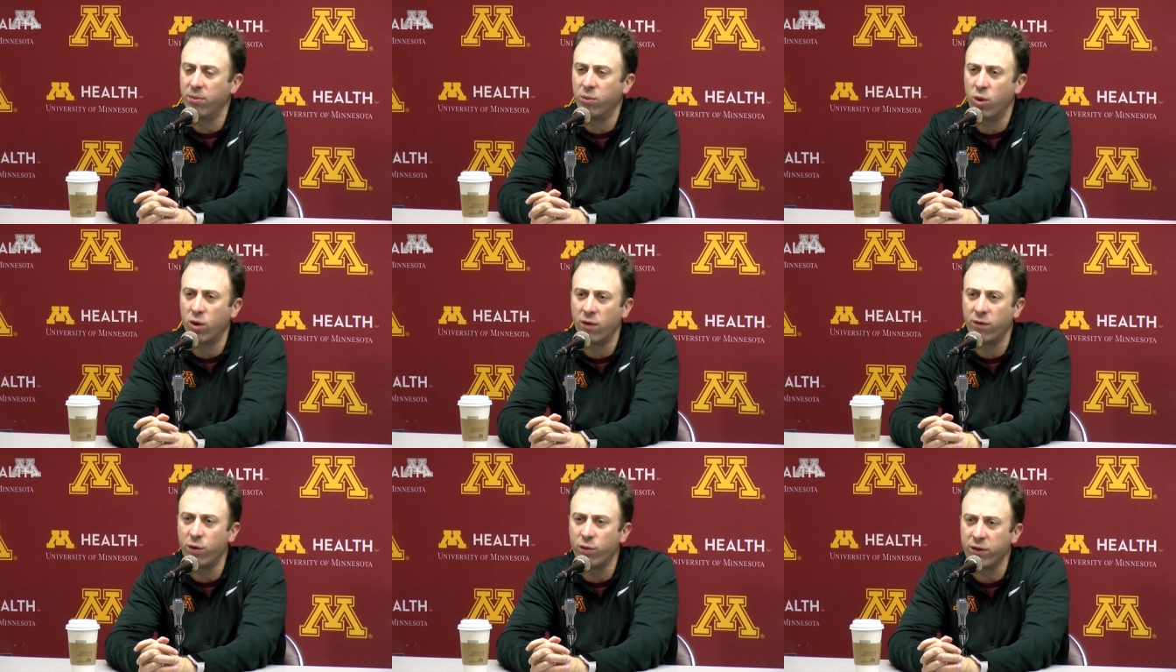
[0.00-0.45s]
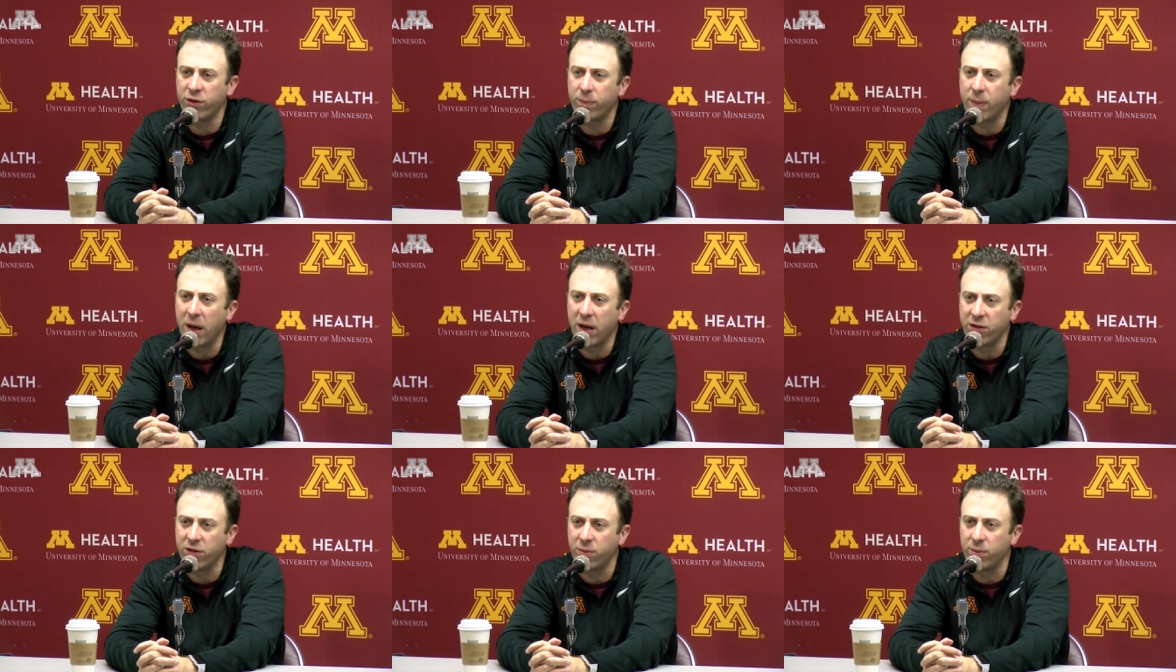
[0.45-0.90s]
more of a
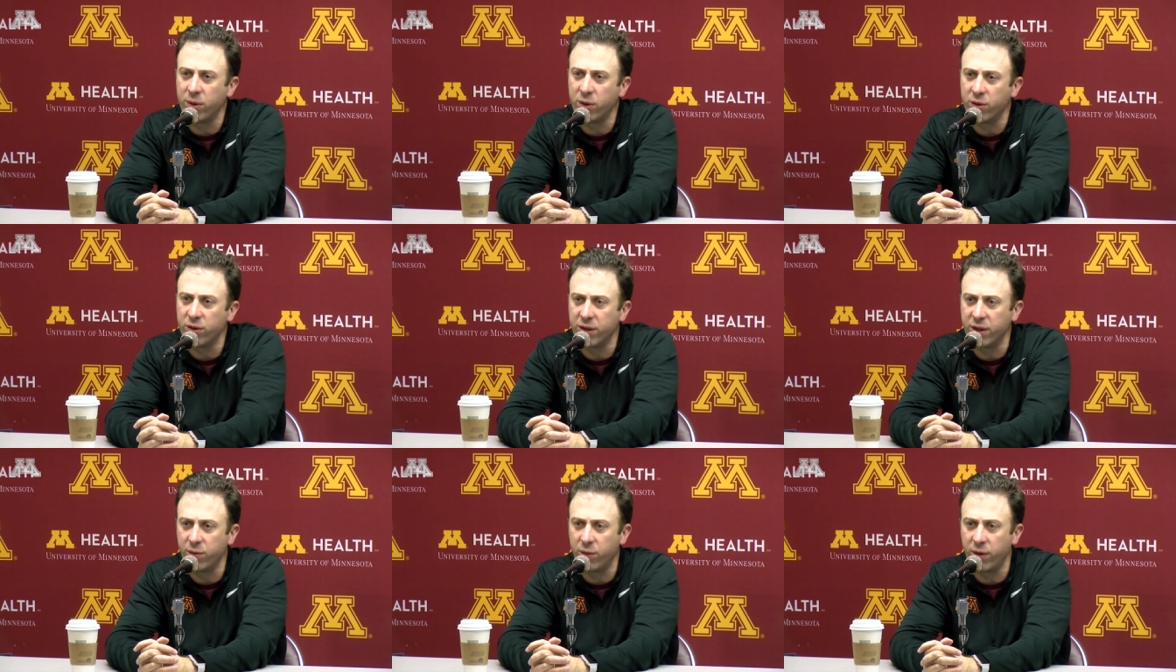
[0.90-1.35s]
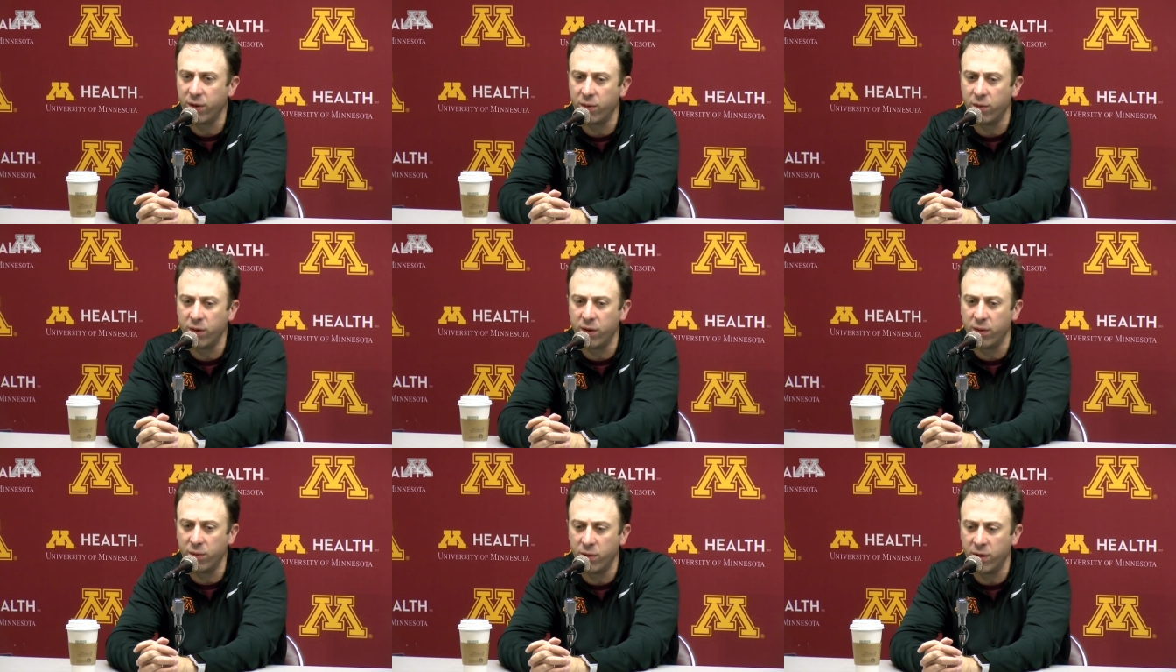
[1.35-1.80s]
responsibility
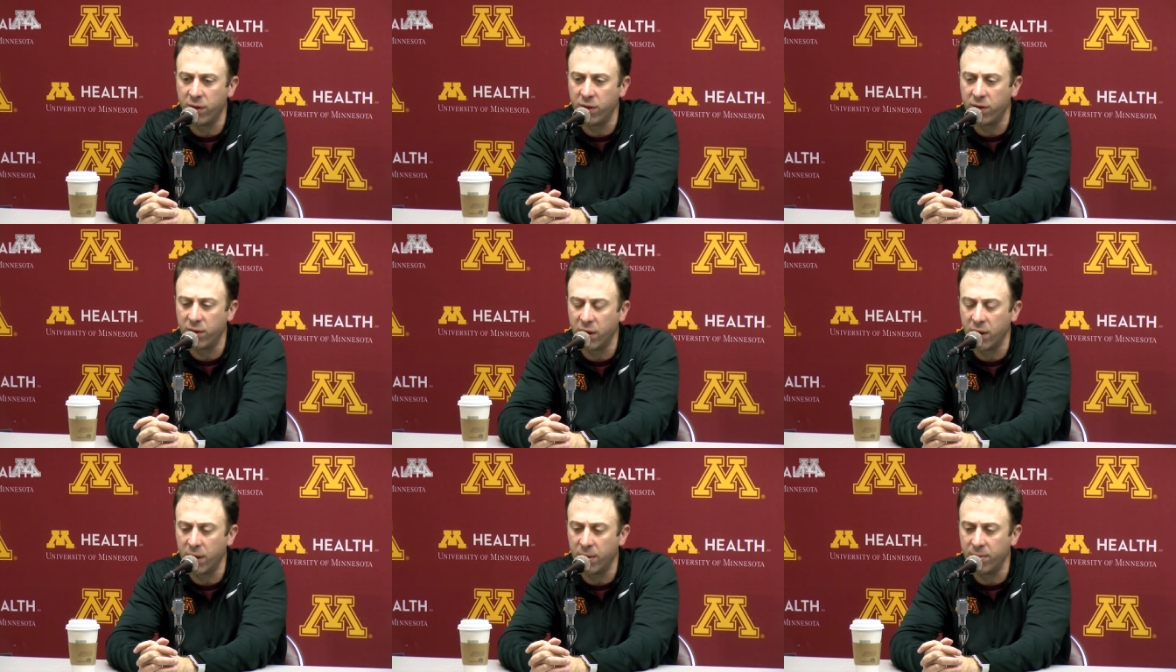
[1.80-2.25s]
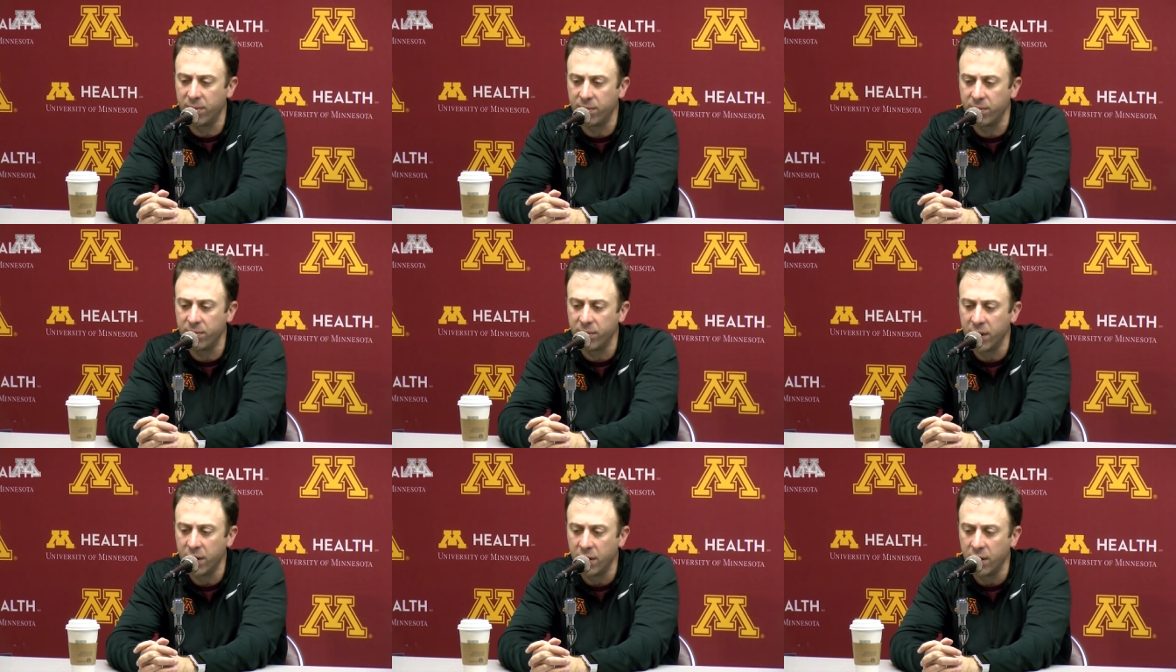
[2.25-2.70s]
with
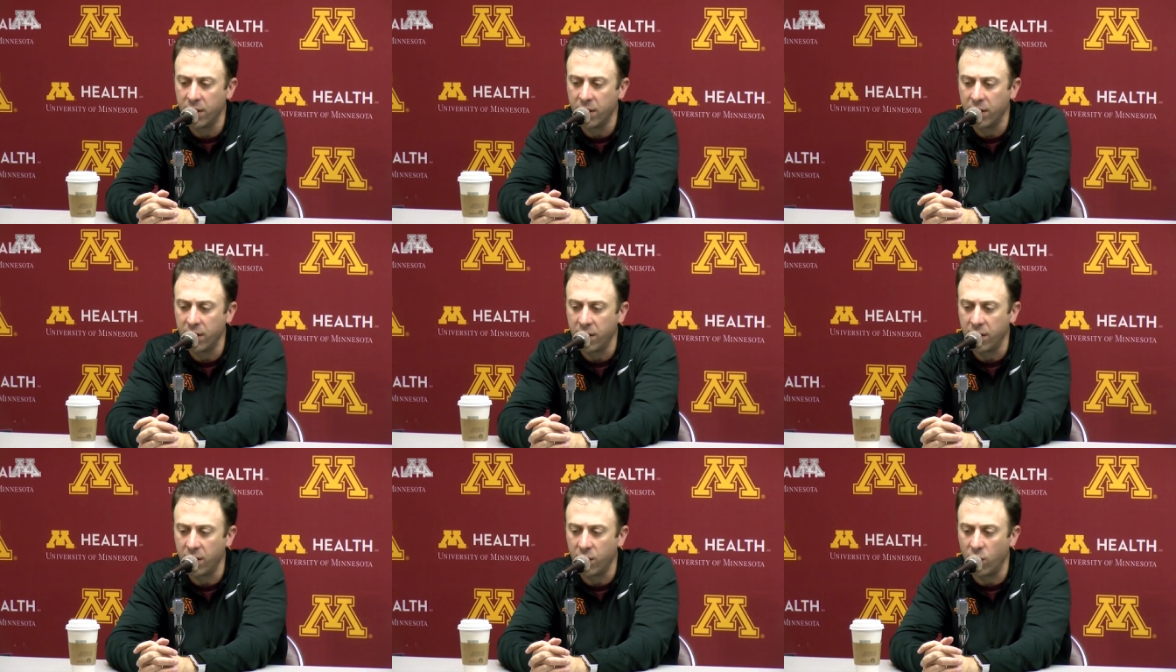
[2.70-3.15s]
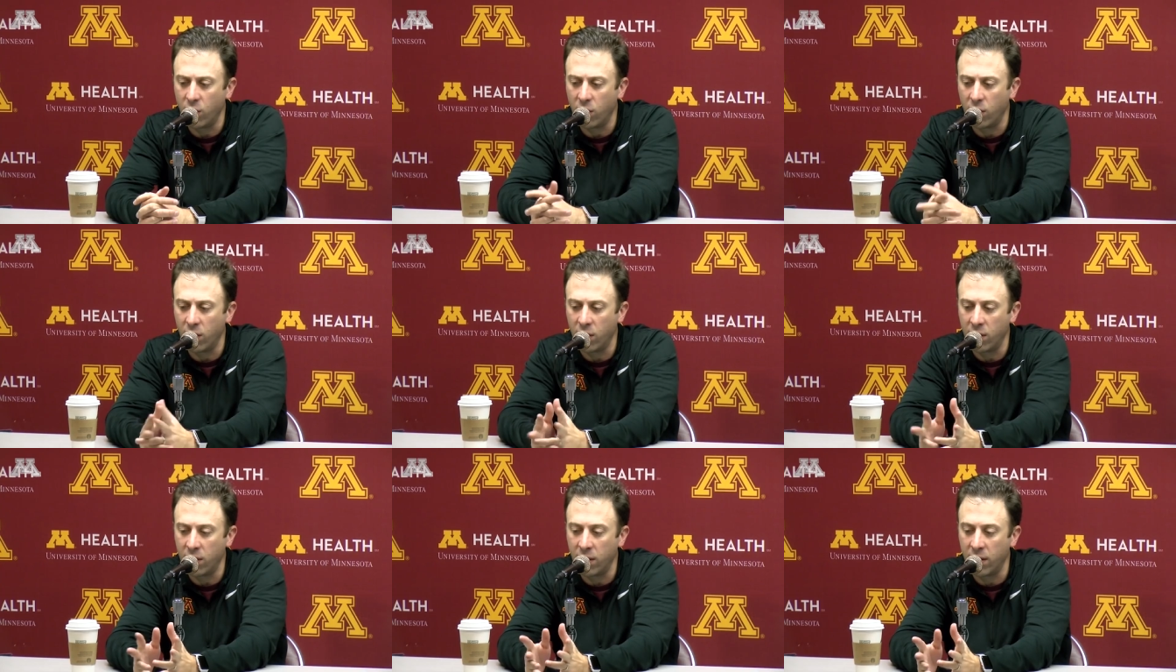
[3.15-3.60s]

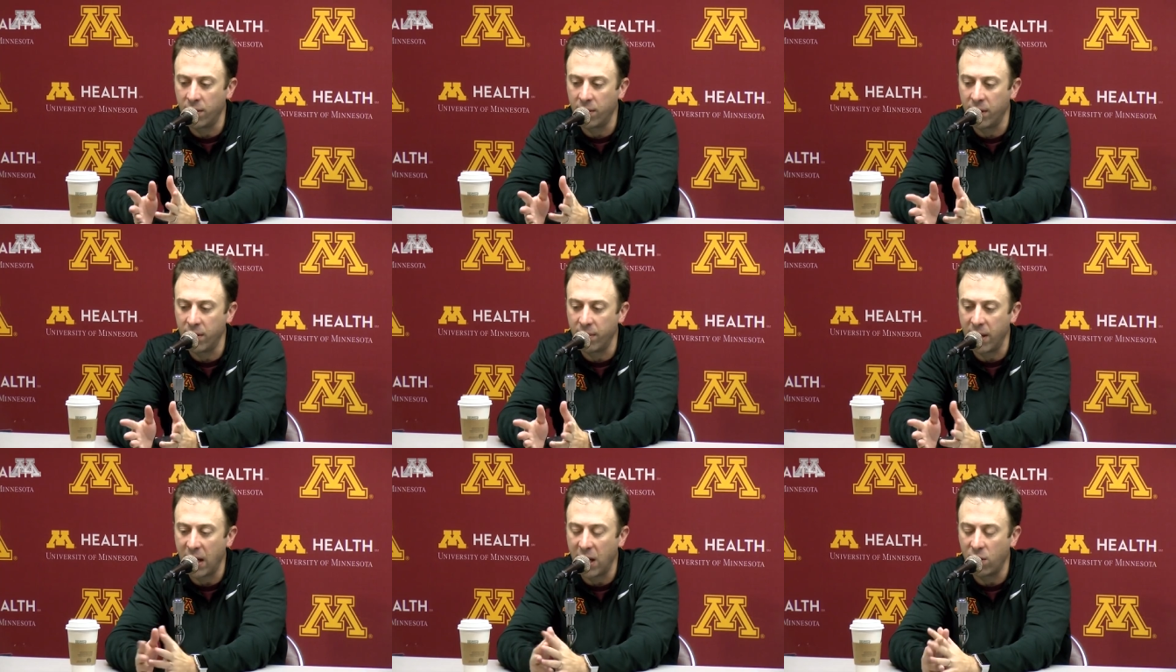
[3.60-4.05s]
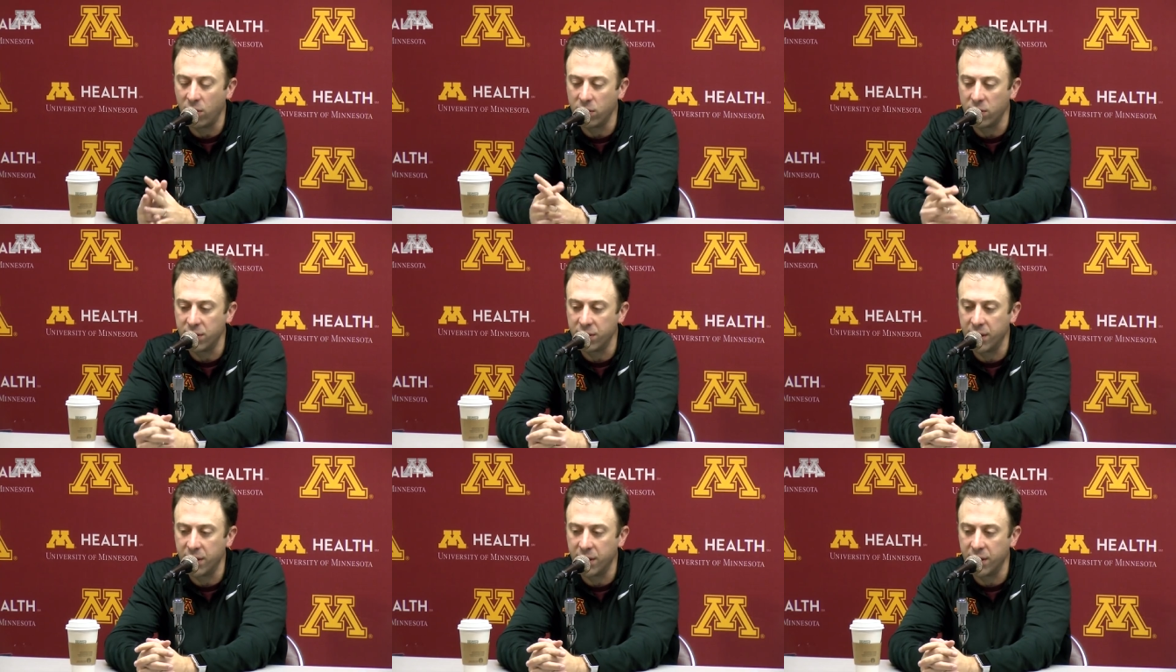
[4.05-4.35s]
him out.